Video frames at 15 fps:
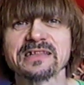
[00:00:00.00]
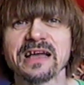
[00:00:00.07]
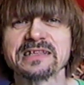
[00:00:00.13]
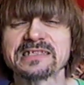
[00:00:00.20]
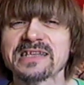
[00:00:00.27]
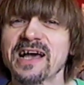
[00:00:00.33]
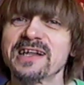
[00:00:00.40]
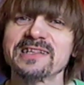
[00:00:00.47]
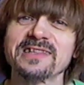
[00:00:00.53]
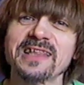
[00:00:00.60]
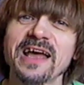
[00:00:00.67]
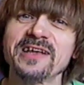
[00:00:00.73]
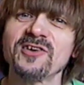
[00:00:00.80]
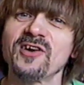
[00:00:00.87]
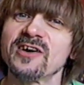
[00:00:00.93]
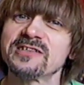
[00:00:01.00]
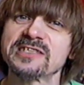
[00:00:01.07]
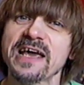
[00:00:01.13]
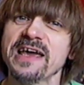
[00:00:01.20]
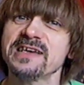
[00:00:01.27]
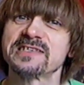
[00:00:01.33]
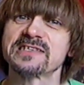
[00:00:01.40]
It's kind of light on
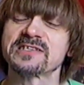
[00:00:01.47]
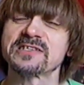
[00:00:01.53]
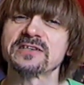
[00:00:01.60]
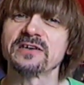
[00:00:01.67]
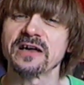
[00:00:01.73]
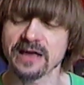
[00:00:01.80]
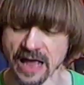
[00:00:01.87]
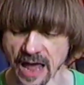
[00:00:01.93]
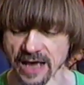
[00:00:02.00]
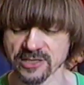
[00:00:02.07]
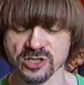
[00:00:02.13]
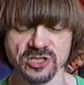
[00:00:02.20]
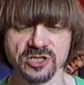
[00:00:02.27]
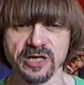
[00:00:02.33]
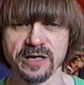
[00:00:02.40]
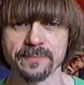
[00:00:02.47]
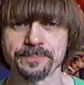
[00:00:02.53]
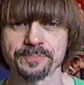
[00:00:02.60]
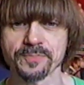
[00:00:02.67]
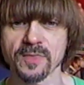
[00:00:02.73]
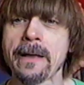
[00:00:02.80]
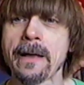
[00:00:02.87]
taste, actually,
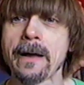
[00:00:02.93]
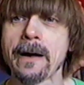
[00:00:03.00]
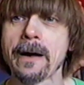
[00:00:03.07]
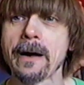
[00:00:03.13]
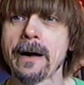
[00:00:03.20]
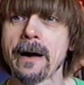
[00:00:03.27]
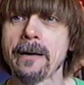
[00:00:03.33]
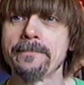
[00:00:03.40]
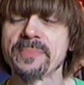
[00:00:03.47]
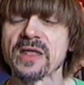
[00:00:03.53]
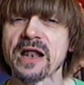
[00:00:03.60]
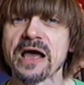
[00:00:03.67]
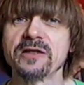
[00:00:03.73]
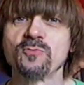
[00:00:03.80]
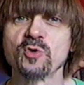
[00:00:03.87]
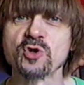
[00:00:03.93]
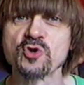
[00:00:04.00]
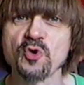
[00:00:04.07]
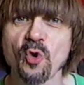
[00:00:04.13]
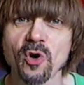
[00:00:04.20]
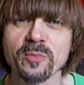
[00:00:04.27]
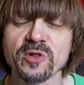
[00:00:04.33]
that I would
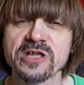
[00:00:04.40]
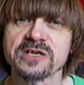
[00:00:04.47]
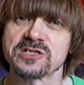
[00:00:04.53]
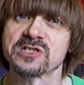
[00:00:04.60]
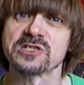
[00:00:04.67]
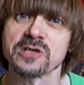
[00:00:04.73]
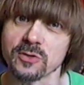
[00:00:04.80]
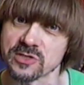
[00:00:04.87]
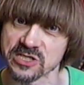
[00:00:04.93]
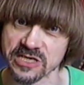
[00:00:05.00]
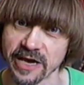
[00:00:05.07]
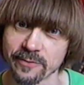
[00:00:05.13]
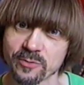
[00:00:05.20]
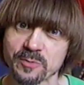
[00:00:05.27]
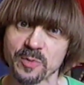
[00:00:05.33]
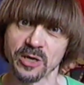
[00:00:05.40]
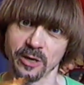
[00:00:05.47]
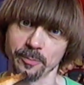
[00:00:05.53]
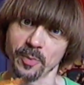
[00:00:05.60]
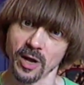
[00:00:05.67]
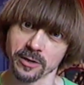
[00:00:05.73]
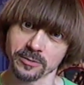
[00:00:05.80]
normally associate with
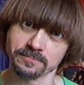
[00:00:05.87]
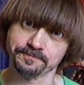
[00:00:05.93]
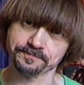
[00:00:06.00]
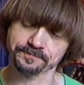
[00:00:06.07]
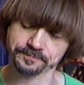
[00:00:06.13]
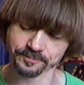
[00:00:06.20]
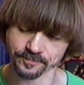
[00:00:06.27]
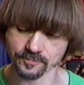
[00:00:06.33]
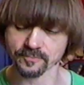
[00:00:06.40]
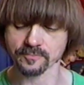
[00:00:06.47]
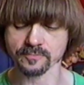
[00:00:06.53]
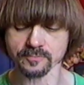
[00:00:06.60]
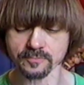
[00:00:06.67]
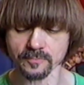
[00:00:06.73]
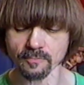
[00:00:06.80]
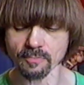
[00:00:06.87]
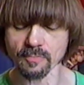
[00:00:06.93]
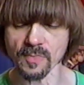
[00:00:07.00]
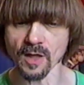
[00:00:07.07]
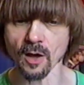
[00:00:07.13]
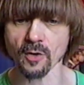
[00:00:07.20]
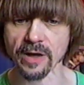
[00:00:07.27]
peanut butter.
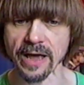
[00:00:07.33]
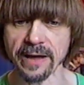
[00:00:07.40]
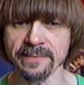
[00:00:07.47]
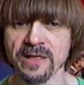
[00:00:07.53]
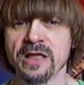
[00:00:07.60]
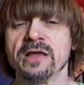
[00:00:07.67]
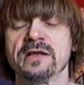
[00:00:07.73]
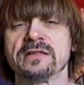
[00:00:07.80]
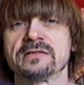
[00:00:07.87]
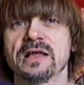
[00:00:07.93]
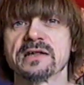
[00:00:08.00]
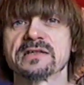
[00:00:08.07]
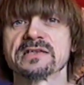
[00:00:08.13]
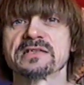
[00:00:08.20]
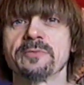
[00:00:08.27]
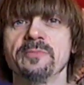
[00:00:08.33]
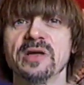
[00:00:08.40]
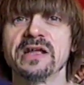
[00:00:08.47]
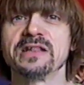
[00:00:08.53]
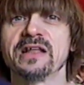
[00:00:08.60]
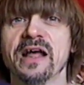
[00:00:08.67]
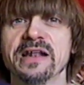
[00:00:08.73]
Okay, that doesn't
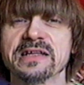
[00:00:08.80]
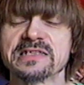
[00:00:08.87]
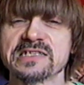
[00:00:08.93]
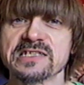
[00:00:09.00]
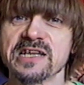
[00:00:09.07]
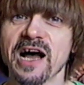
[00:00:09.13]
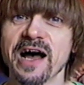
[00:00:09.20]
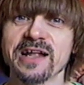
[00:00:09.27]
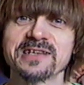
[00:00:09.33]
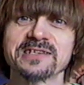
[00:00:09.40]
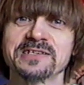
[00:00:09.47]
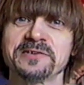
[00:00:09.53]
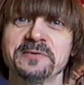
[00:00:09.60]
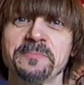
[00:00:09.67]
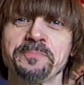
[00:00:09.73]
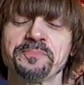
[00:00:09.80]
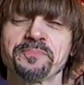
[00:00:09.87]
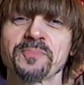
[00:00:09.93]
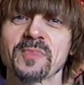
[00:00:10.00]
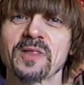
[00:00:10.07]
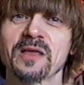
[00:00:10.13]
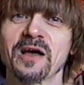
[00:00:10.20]
mean that it's not
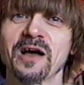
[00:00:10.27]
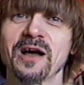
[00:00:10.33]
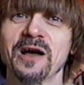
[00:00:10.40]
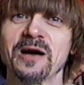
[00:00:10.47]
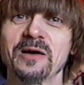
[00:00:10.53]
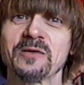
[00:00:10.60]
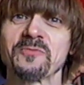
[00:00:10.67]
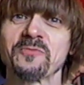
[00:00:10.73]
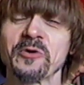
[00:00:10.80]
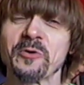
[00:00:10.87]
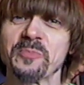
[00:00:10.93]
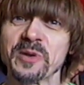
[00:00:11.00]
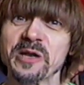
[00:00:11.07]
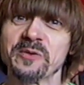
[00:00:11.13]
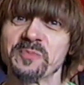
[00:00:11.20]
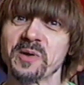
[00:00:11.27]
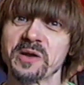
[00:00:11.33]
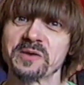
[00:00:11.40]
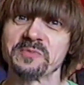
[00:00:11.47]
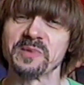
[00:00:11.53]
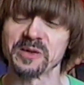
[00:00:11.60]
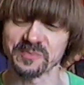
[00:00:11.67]
real peanut
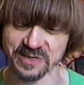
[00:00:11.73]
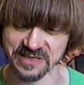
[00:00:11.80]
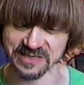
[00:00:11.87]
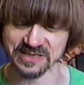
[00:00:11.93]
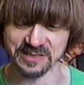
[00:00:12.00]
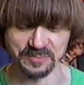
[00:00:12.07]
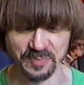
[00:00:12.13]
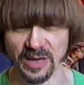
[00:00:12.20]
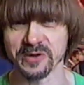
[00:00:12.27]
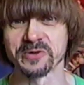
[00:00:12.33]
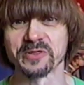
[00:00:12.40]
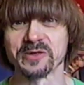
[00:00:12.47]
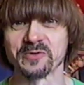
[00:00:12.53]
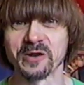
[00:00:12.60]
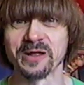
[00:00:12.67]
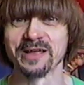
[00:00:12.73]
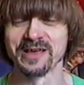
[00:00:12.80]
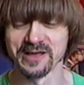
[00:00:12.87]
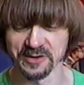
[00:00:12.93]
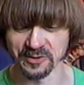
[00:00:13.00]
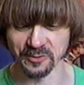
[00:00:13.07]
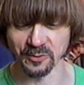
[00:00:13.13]
butter. Maybe this is better than
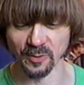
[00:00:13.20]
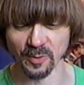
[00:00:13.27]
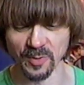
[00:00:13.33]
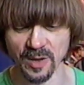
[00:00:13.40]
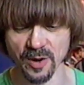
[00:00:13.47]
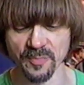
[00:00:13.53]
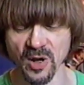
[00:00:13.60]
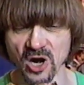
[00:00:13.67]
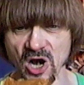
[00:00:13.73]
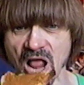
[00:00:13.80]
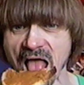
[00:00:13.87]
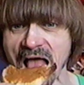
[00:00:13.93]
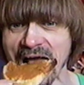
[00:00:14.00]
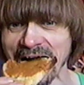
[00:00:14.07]
normal peanut butter.